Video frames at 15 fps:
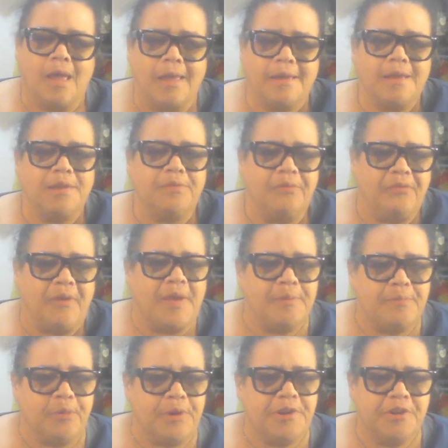I guess
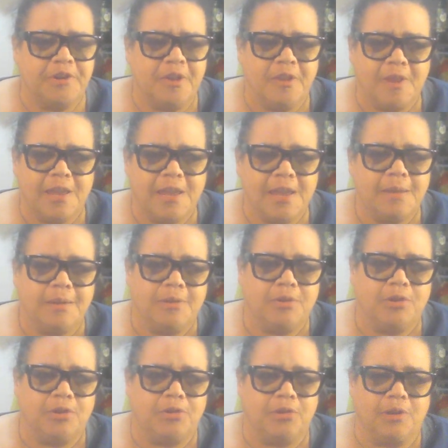vibrationally,
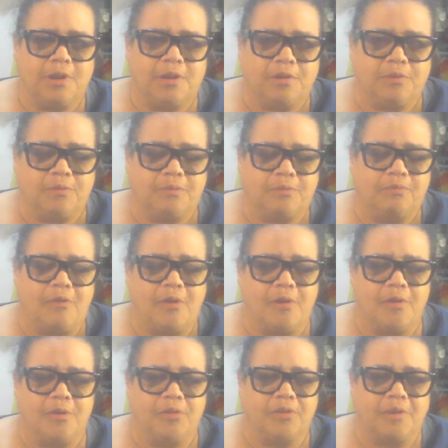just as
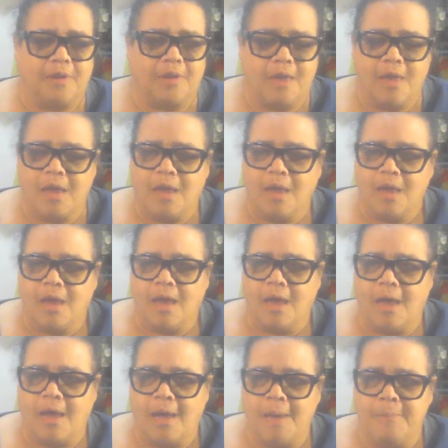far as like,
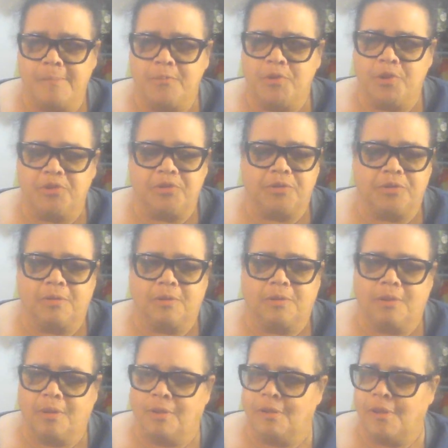I'm just
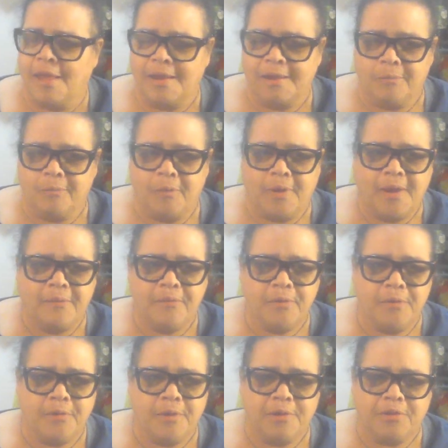letting
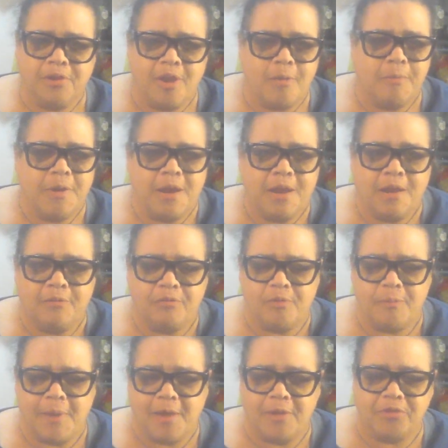whatever is coming in
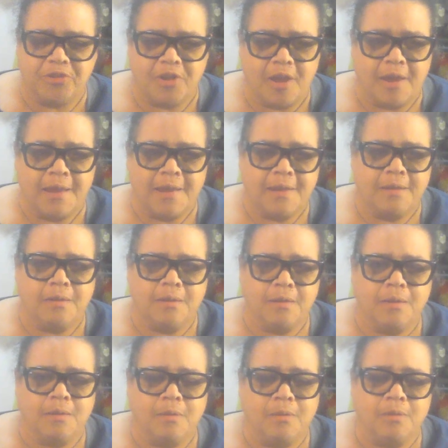from outside
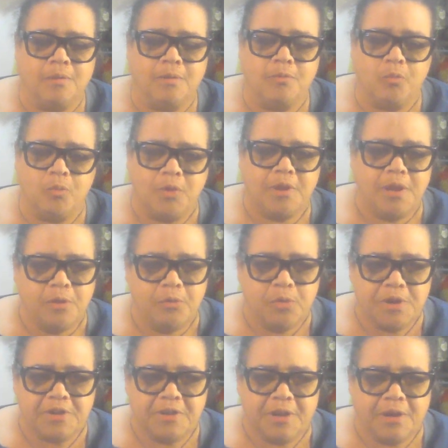within
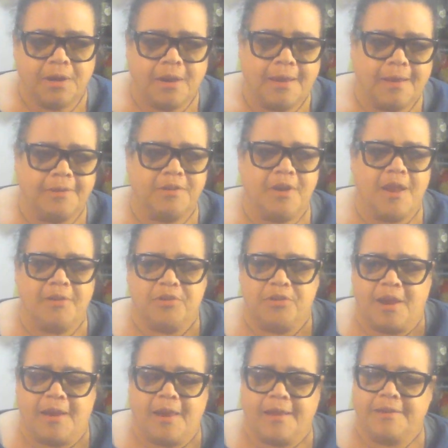reason. Like it's not
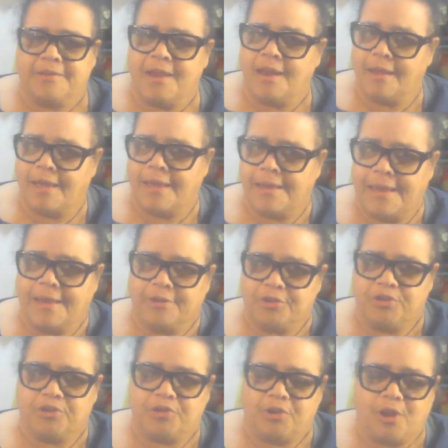like it's not like I can't
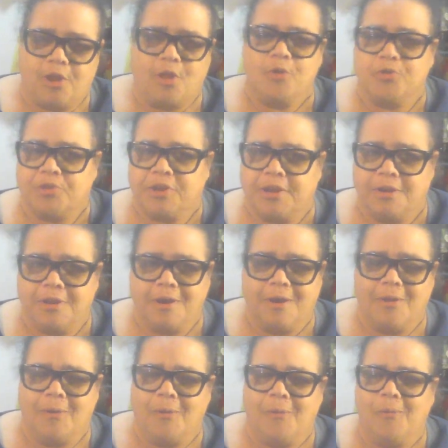close it, you
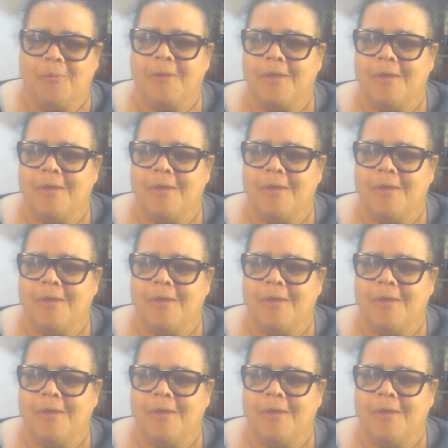know.